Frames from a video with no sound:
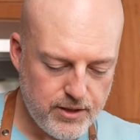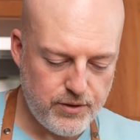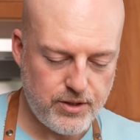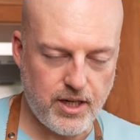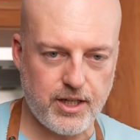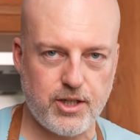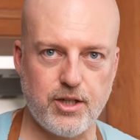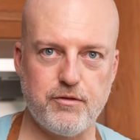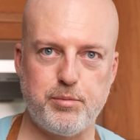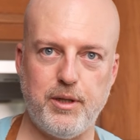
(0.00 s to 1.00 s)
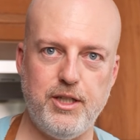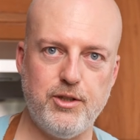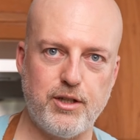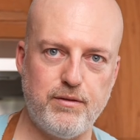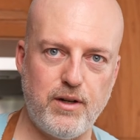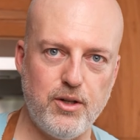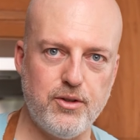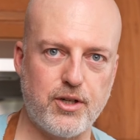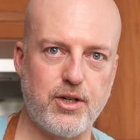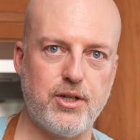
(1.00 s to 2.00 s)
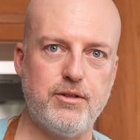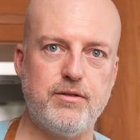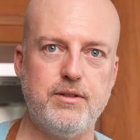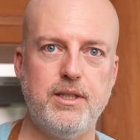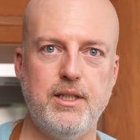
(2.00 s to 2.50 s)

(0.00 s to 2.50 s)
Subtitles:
If you got a curved plate, you can follow the curve,